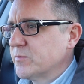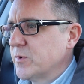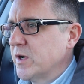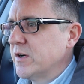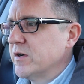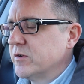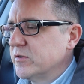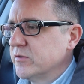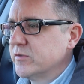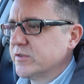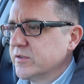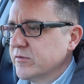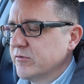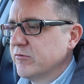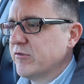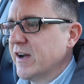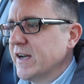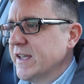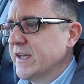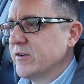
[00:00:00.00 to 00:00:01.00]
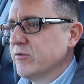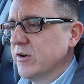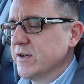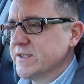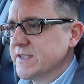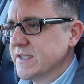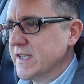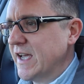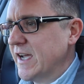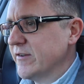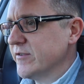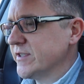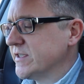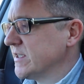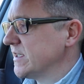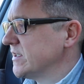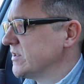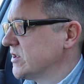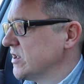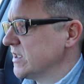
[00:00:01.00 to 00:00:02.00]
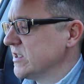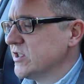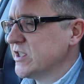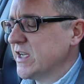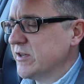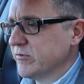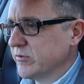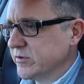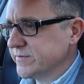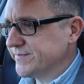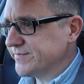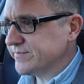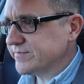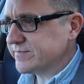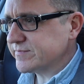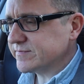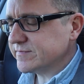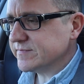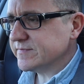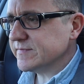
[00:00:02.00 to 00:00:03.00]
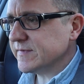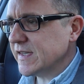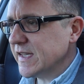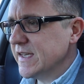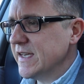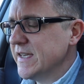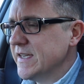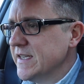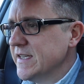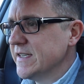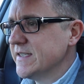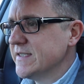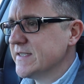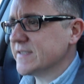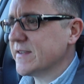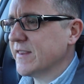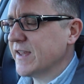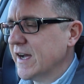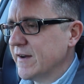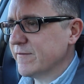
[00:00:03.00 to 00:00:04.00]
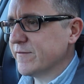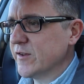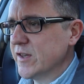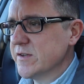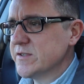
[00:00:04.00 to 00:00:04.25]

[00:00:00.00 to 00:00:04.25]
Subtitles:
World Rallycross heritage in general is that, for